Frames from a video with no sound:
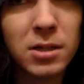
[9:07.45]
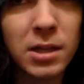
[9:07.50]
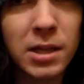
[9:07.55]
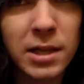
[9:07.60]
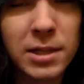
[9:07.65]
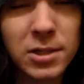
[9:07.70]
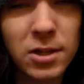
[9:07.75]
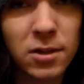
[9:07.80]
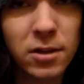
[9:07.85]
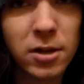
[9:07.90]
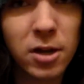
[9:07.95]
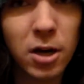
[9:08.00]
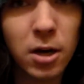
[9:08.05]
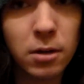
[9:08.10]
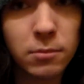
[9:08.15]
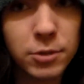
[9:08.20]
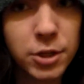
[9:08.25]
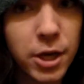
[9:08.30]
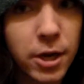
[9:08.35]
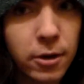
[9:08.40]
gets on the
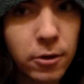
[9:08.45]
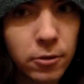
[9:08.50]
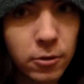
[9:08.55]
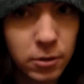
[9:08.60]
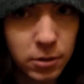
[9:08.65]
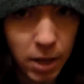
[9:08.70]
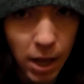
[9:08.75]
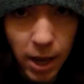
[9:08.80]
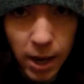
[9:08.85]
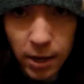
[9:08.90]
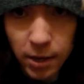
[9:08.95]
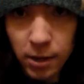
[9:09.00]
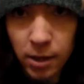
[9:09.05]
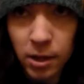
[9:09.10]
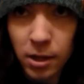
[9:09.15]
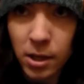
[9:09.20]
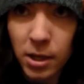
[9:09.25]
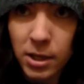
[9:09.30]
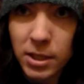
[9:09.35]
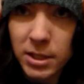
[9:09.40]
comm channel, and
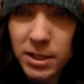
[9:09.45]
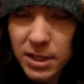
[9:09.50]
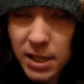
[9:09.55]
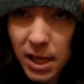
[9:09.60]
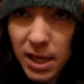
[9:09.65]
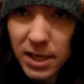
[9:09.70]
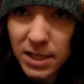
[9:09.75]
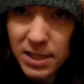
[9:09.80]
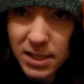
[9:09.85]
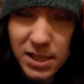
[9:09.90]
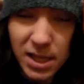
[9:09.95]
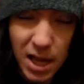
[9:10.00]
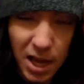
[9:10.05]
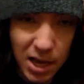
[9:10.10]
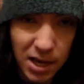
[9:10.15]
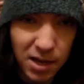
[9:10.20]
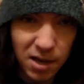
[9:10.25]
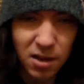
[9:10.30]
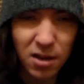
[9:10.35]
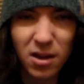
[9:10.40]
says
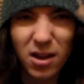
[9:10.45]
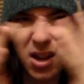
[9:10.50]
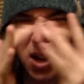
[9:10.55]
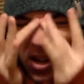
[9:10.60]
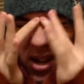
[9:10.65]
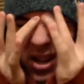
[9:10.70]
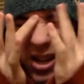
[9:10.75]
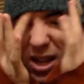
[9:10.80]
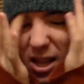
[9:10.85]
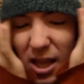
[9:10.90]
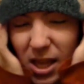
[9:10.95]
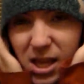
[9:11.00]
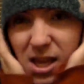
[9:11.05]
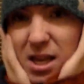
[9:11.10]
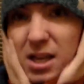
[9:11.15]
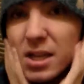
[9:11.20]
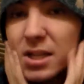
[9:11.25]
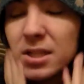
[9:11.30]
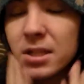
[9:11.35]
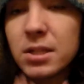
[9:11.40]
that
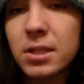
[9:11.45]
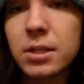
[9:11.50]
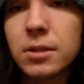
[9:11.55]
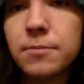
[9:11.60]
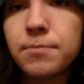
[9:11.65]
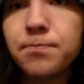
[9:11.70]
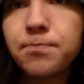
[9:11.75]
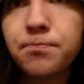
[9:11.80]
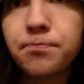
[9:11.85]
he is